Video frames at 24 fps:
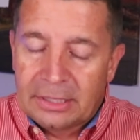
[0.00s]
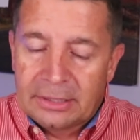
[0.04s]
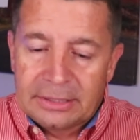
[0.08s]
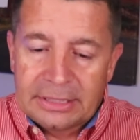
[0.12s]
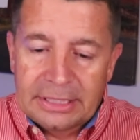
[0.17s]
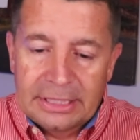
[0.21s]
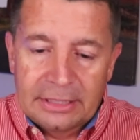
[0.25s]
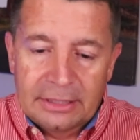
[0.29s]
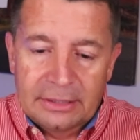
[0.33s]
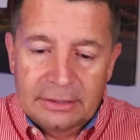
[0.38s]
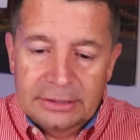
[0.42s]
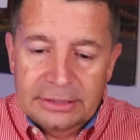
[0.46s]

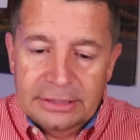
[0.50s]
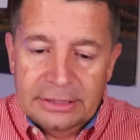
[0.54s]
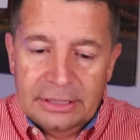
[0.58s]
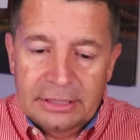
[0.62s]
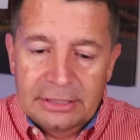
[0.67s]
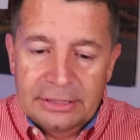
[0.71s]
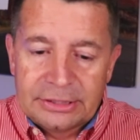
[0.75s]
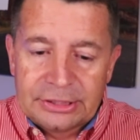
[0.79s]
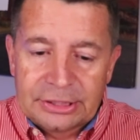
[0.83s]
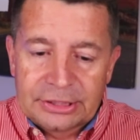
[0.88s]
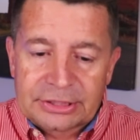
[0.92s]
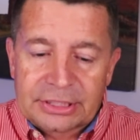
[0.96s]
you know j-
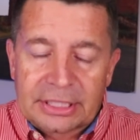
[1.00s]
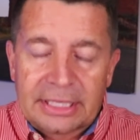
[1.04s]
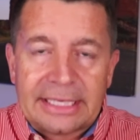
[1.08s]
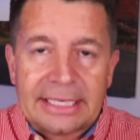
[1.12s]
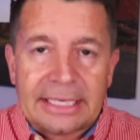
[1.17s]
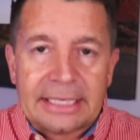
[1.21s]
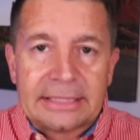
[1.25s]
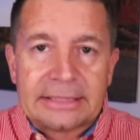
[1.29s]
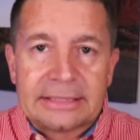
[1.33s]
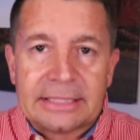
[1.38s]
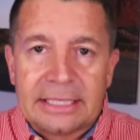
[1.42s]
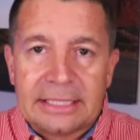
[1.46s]
just let
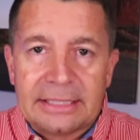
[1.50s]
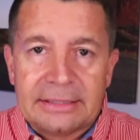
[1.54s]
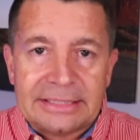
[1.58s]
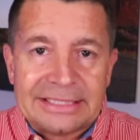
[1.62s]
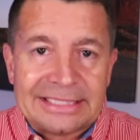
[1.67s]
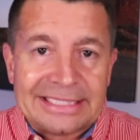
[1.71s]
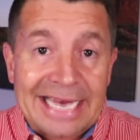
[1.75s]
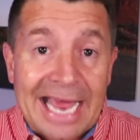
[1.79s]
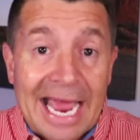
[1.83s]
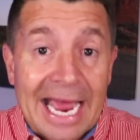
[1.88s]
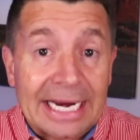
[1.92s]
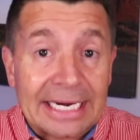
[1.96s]
it, it
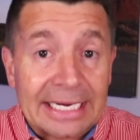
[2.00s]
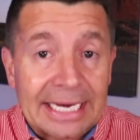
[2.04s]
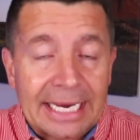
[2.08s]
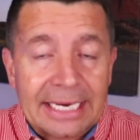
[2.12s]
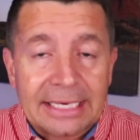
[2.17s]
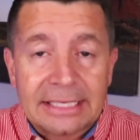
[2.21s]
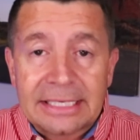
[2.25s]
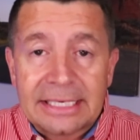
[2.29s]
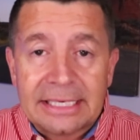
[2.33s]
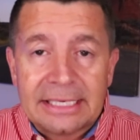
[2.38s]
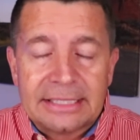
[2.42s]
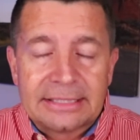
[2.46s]

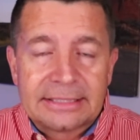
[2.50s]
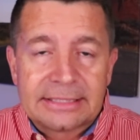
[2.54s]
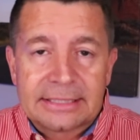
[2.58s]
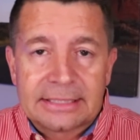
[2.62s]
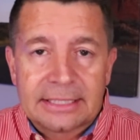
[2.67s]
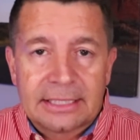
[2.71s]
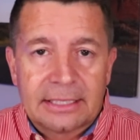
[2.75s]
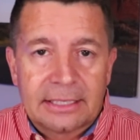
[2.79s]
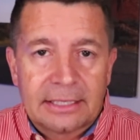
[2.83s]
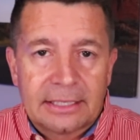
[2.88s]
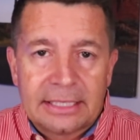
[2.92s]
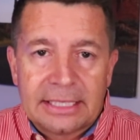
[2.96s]
stagnate. It's
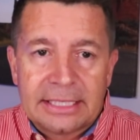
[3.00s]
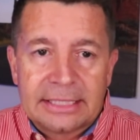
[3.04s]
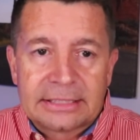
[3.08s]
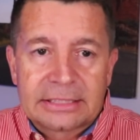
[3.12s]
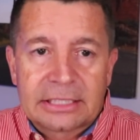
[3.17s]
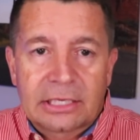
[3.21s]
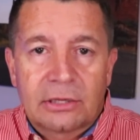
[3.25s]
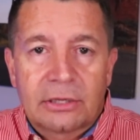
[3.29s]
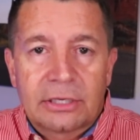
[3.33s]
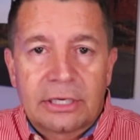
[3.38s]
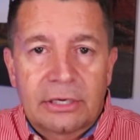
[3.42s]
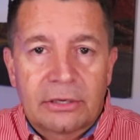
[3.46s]
uh, it's
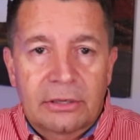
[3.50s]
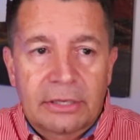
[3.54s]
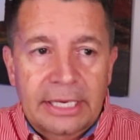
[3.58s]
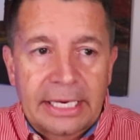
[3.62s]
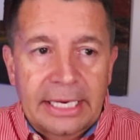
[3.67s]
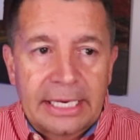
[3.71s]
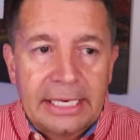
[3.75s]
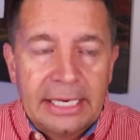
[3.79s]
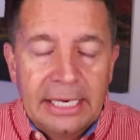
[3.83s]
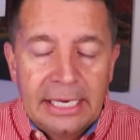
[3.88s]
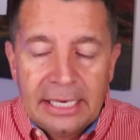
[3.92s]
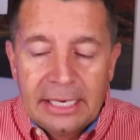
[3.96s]

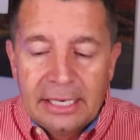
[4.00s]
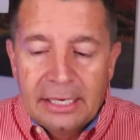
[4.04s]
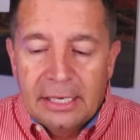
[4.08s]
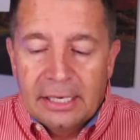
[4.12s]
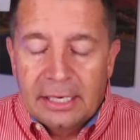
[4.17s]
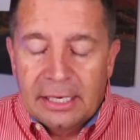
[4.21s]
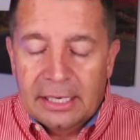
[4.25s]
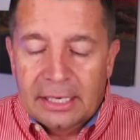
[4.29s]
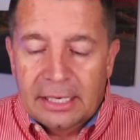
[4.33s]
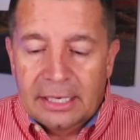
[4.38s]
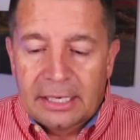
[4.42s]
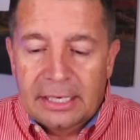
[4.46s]
clearly
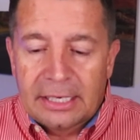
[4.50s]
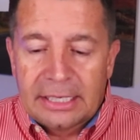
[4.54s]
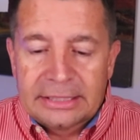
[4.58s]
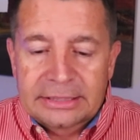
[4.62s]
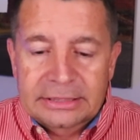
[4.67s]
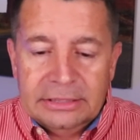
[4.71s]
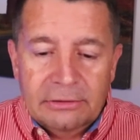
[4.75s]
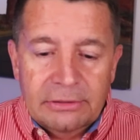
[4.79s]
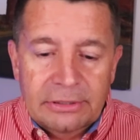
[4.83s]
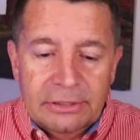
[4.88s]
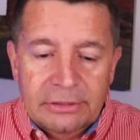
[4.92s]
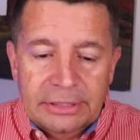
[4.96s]
uh,
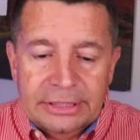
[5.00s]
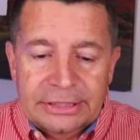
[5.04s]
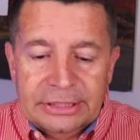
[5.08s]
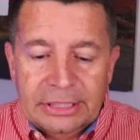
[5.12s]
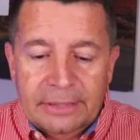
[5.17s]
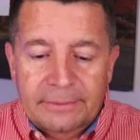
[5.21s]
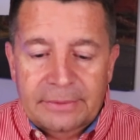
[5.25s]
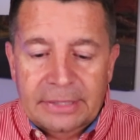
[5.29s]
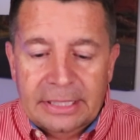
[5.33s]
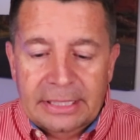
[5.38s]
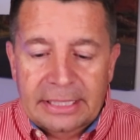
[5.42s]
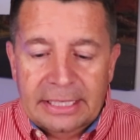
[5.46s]
it's clearly
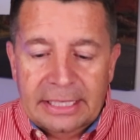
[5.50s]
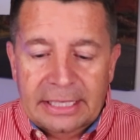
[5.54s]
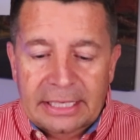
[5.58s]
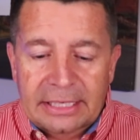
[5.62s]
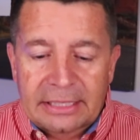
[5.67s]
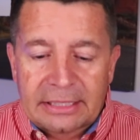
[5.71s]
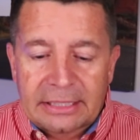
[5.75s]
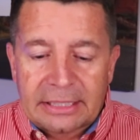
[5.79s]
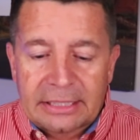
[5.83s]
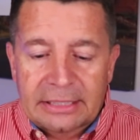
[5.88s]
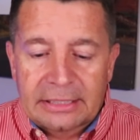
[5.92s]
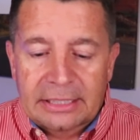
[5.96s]
something that I
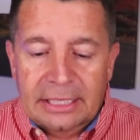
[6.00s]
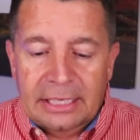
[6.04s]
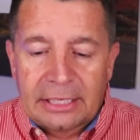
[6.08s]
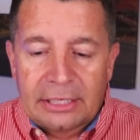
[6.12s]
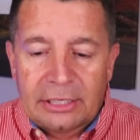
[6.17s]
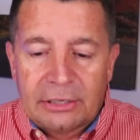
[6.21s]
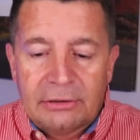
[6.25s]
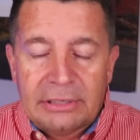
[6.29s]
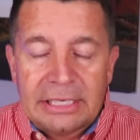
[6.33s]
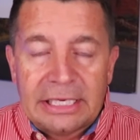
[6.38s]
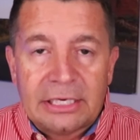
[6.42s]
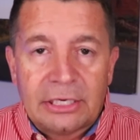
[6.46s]
think that
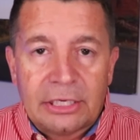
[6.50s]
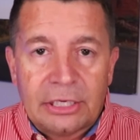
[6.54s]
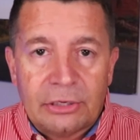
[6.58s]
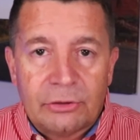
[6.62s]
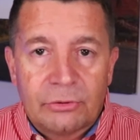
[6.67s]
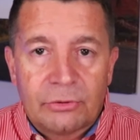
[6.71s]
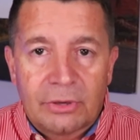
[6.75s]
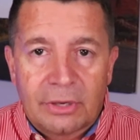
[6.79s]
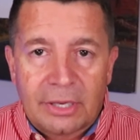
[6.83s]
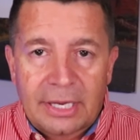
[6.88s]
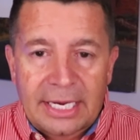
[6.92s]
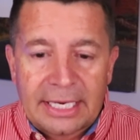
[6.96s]
you need to
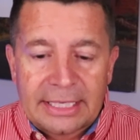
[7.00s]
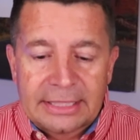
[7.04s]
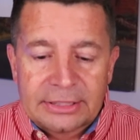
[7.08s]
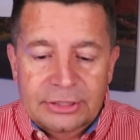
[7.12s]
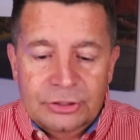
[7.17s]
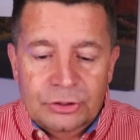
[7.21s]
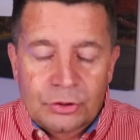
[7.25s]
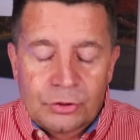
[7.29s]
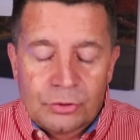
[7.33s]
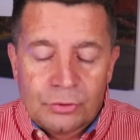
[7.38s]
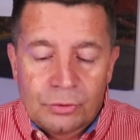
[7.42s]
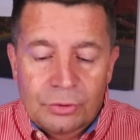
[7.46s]

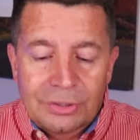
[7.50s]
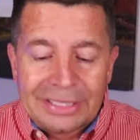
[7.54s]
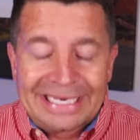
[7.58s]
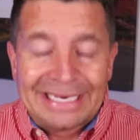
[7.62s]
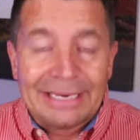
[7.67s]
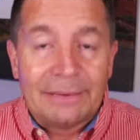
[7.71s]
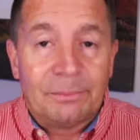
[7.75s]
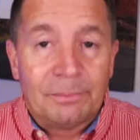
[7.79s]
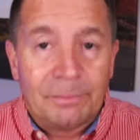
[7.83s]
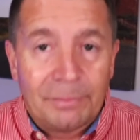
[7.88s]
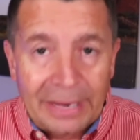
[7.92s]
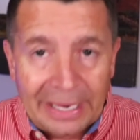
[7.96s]
utilize to
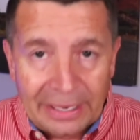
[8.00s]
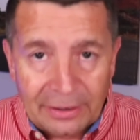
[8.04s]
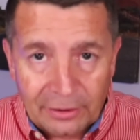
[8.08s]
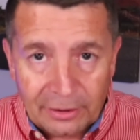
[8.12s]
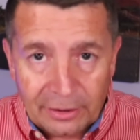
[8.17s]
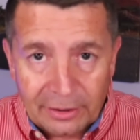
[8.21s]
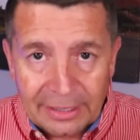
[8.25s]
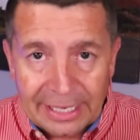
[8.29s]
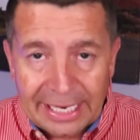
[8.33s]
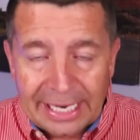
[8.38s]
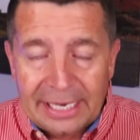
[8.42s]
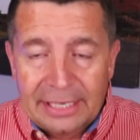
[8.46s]
get
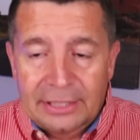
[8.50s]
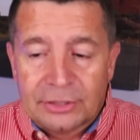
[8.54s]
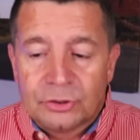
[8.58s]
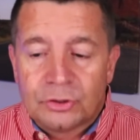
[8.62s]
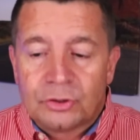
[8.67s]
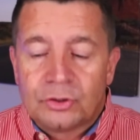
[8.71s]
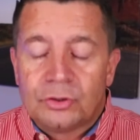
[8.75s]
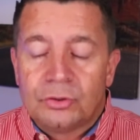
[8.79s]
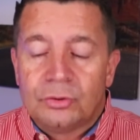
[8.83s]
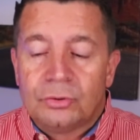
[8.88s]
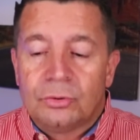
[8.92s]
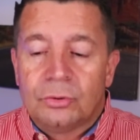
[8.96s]
better and
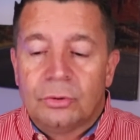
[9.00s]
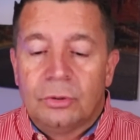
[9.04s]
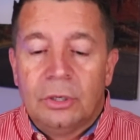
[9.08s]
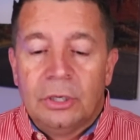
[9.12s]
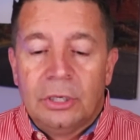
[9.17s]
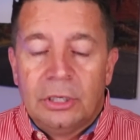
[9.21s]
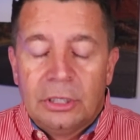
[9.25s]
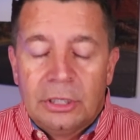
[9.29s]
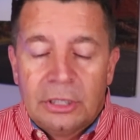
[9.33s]
to